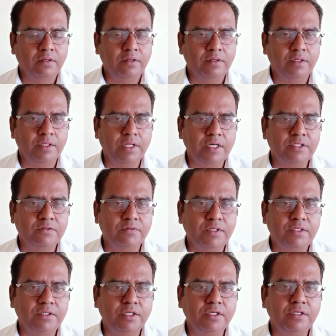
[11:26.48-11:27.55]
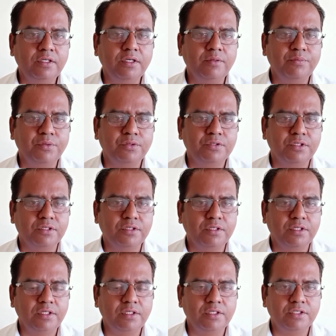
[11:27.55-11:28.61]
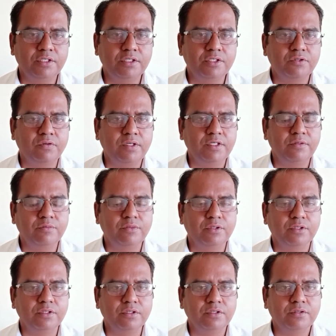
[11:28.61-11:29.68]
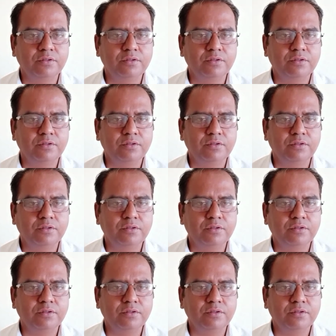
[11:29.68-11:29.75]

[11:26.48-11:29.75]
And that's why thinking process in English is quite important.